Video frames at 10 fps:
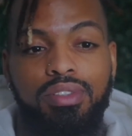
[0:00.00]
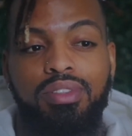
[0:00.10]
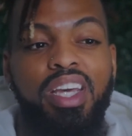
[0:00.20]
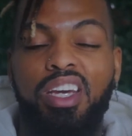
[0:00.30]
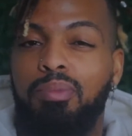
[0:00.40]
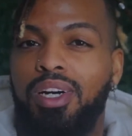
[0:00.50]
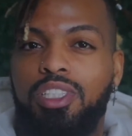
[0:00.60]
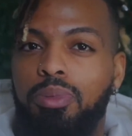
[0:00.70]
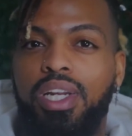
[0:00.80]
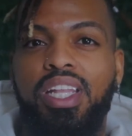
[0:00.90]
think about
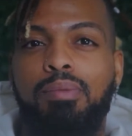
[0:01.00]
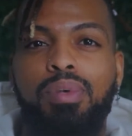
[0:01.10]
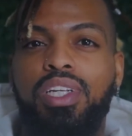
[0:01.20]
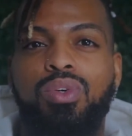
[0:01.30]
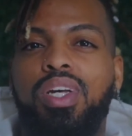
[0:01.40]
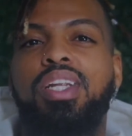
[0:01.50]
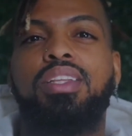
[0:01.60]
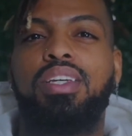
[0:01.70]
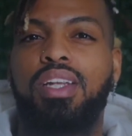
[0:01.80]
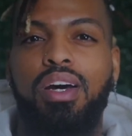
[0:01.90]
spending that money on
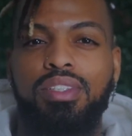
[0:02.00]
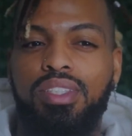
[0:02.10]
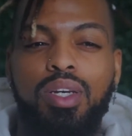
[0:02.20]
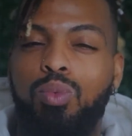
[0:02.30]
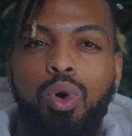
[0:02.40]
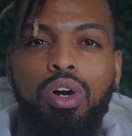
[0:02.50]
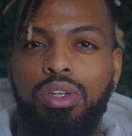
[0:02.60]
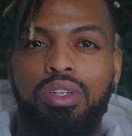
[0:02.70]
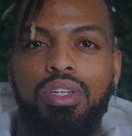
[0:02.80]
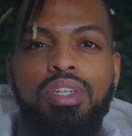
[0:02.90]
anything now. I just get
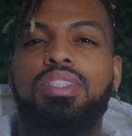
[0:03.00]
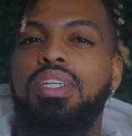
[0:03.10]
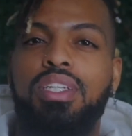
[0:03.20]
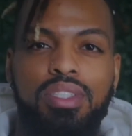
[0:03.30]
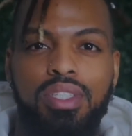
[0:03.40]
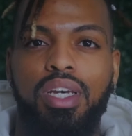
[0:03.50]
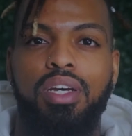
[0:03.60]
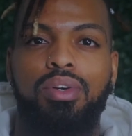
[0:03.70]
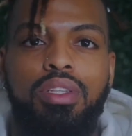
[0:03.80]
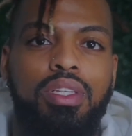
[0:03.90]
water. It's easy
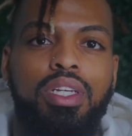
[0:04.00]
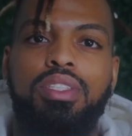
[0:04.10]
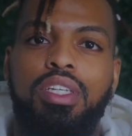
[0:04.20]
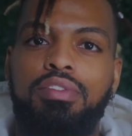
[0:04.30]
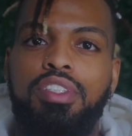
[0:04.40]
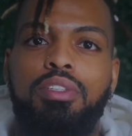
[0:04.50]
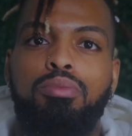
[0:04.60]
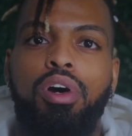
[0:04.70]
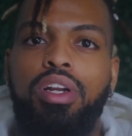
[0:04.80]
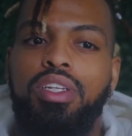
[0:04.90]
now. The next gift of
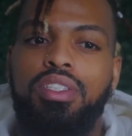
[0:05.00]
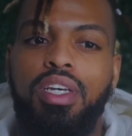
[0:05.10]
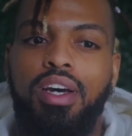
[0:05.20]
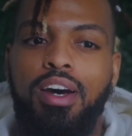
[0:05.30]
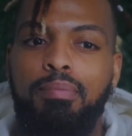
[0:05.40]
sobriety is that I